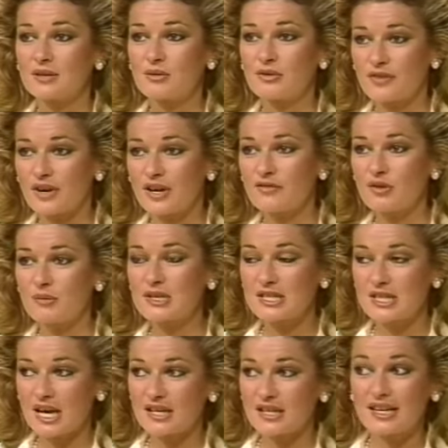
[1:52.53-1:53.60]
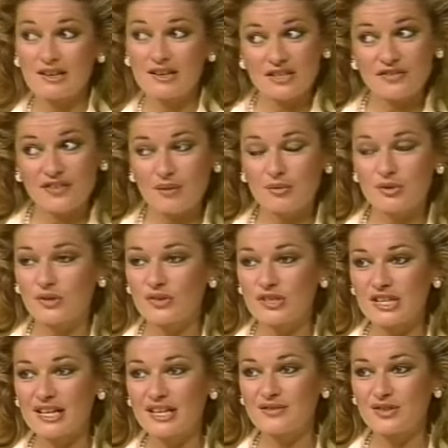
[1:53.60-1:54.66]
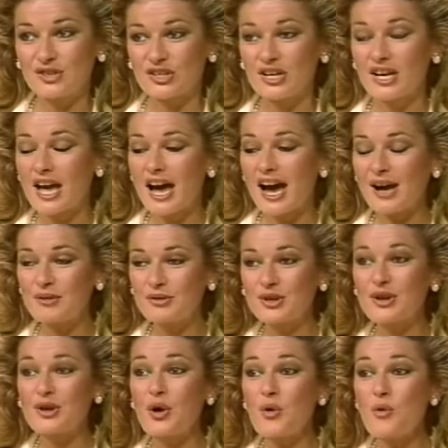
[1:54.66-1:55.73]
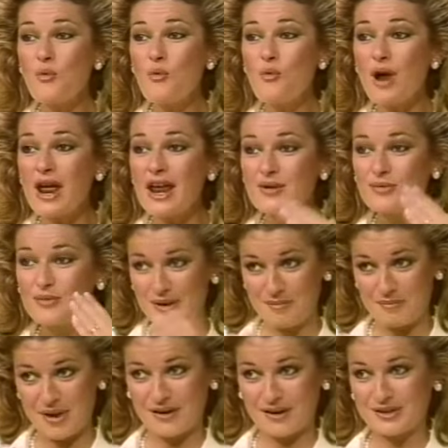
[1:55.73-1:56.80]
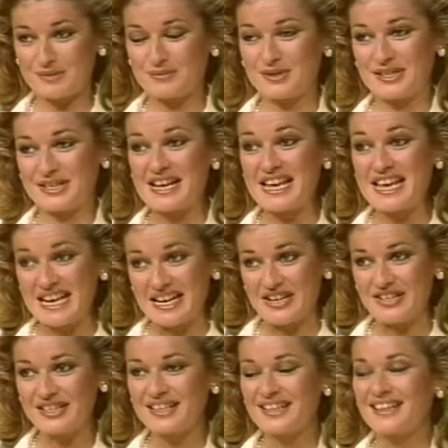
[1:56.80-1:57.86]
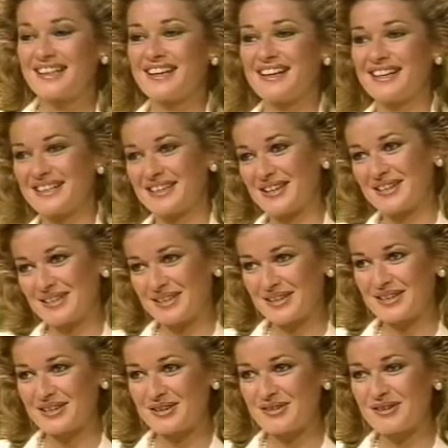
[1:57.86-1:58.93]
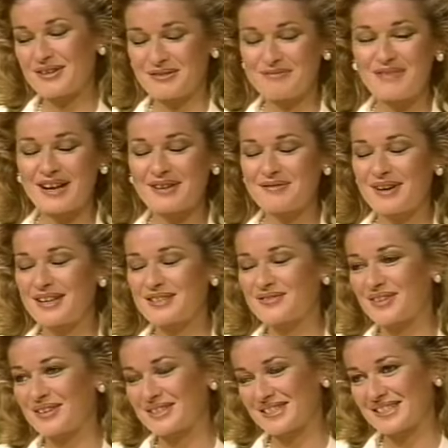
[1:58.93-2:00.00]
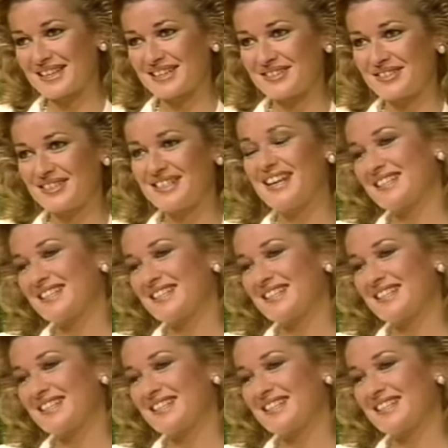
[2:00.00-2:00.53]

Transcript: There were five women standing there as if I was on the television. I was going red with them embarrassment and hid. Uh, uh, ran away as fast as I could.